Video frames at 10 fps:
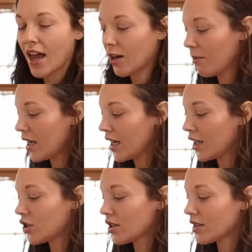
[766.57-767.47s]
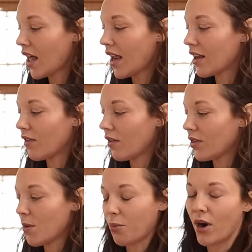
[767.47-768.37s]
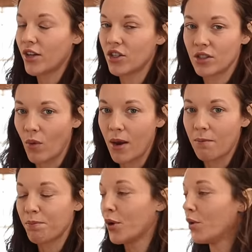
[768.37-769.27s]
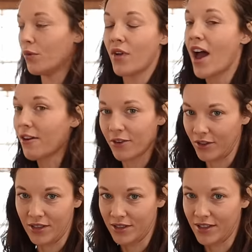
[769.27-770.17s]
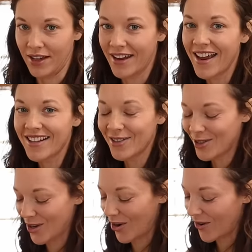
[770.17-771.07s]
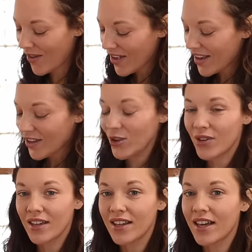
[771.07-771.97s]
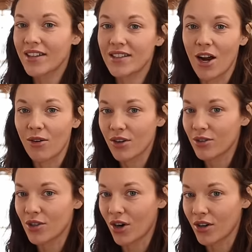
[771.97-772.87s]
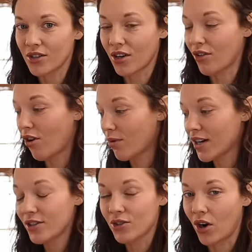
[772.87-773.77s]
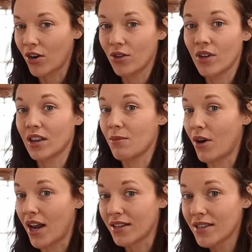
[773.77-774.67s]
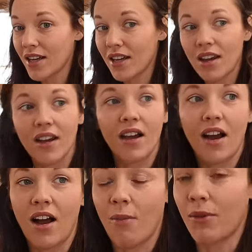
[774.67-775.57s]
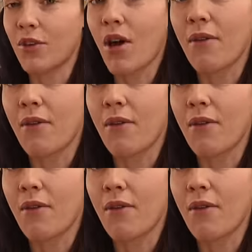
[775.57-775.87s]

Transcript: and I mean, it just like, the bread just went poof effortlessly, and so, you can get sourdough starters that are already strong. You can get them on Etsy. If you